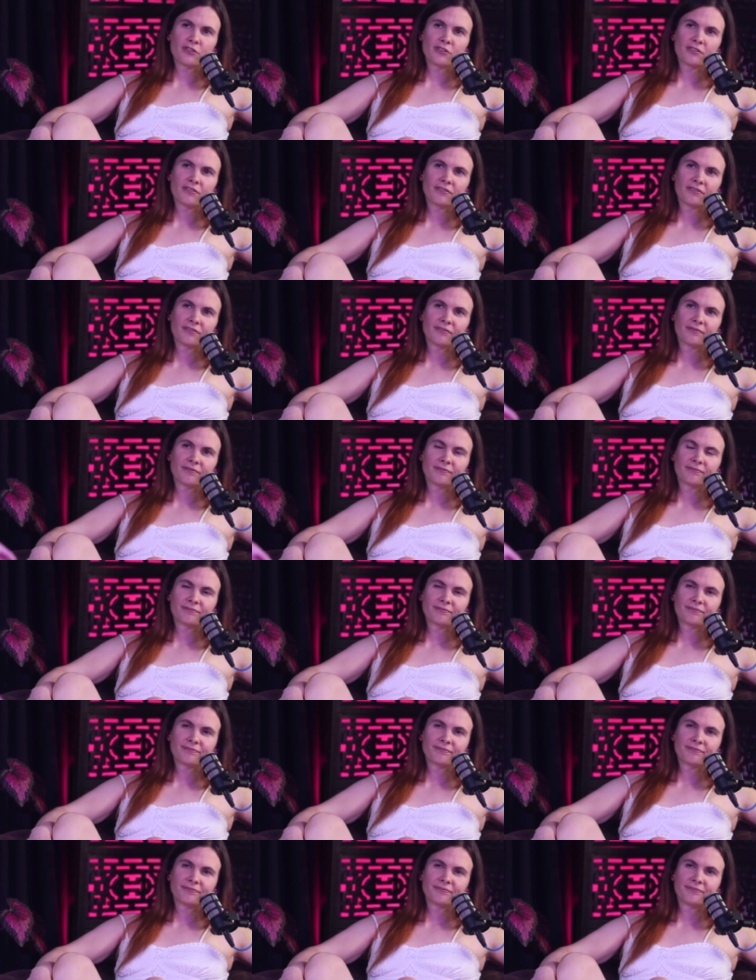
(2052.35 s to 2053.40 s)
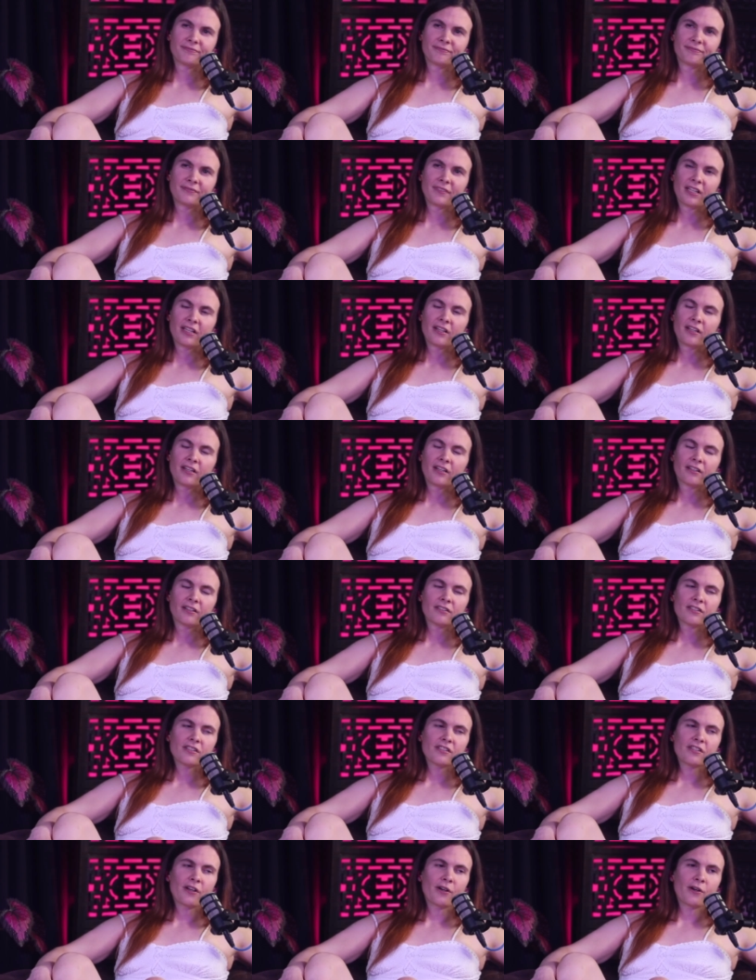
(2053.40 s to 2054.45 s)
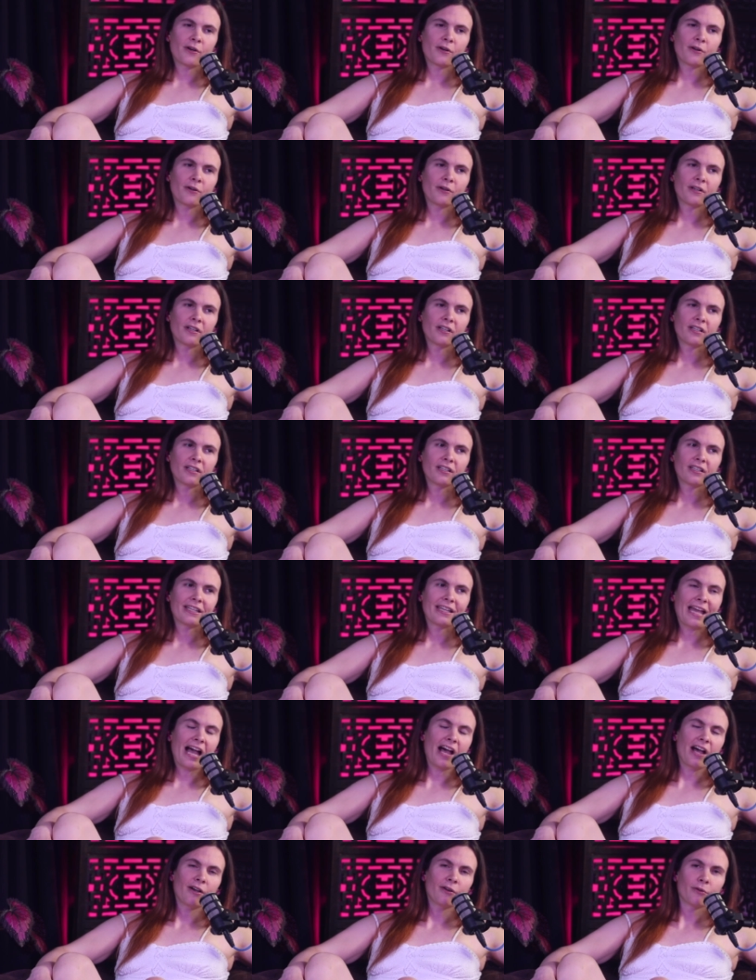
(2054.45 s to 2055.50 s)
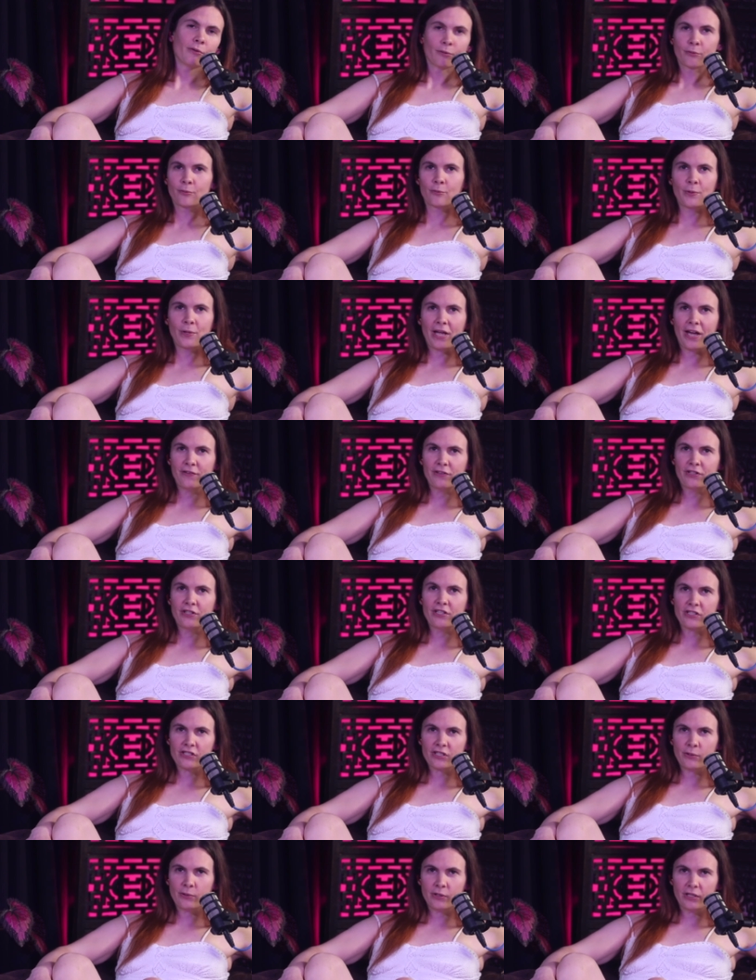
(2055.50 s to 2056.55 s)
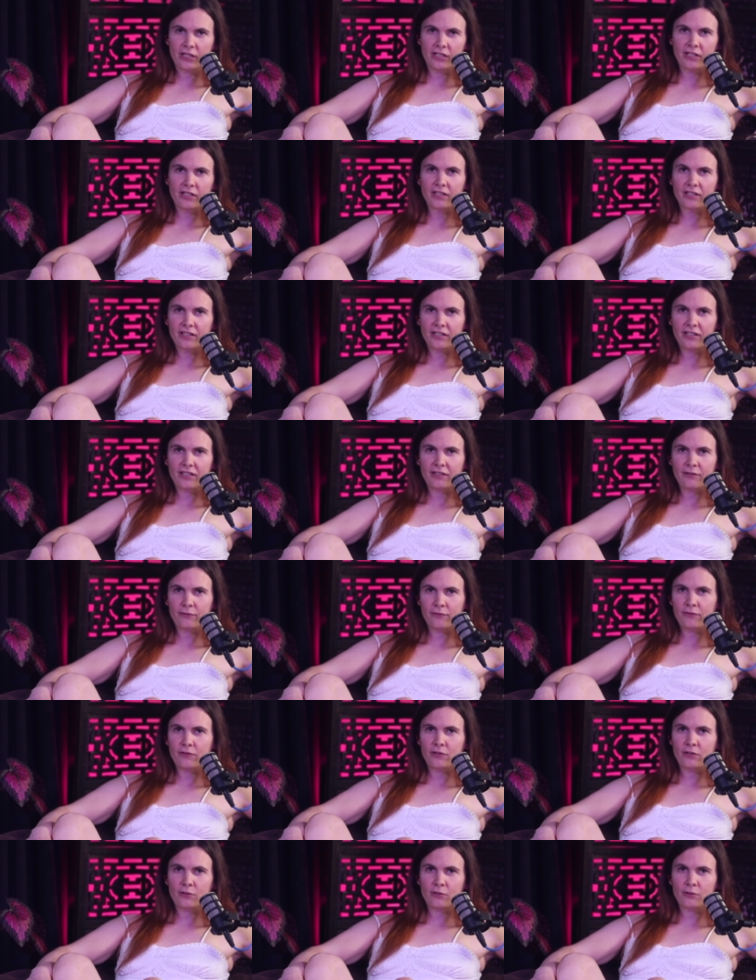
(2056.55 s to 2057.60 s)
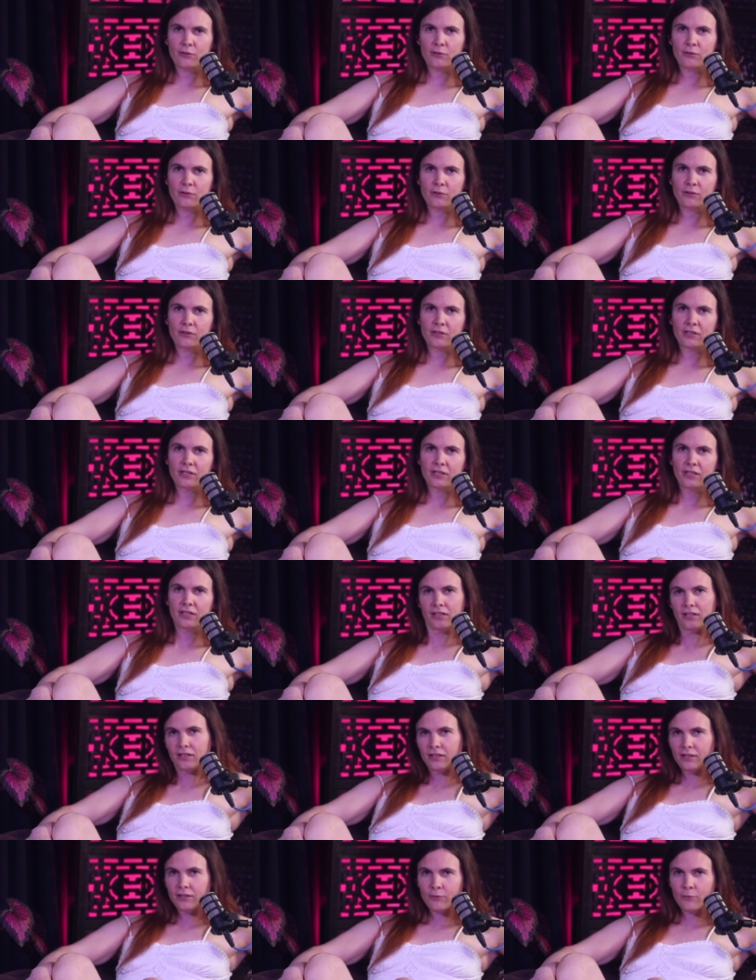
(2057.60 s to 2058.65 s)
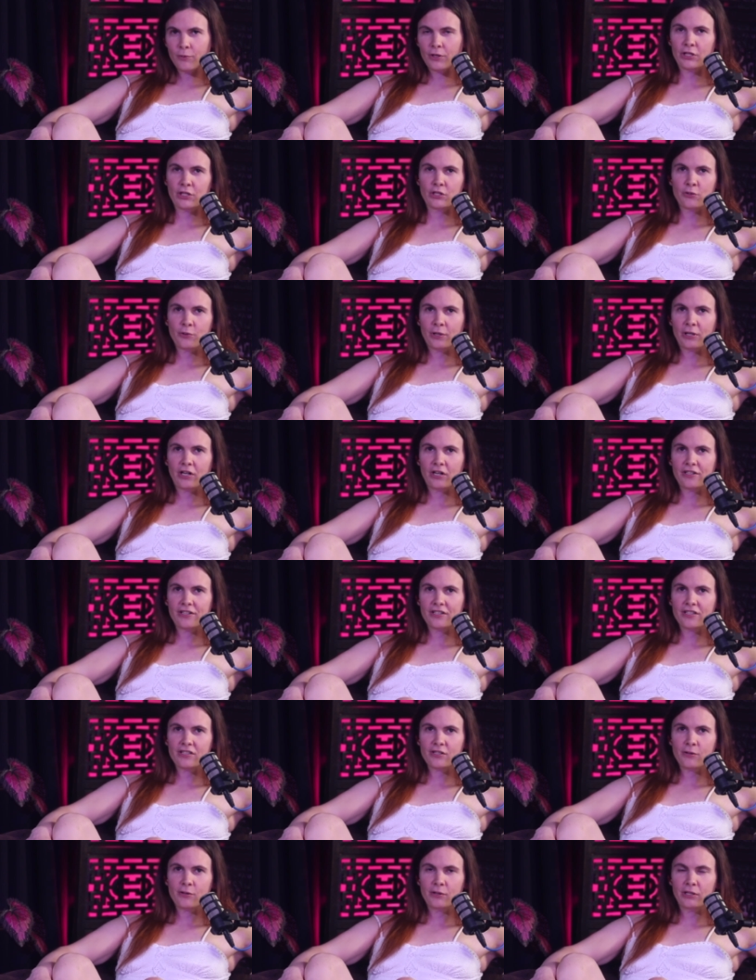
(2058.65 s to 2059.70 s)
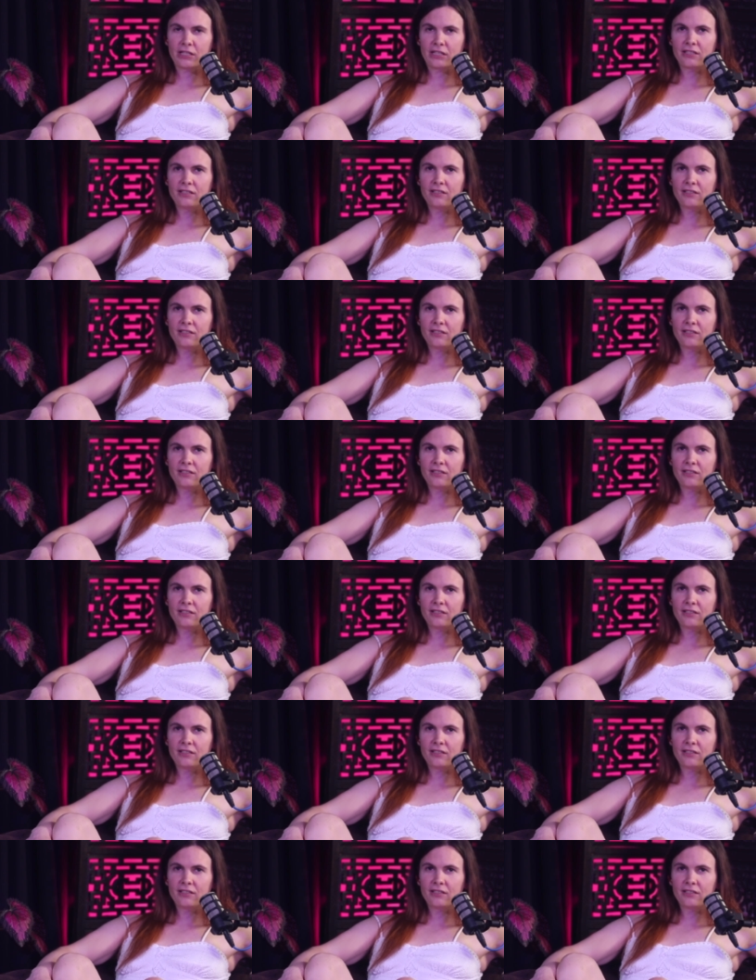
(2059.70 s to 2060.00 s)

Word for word: Just a mm-hmm. smidge. So, yeah, we have a Discord if you want to join our Discord.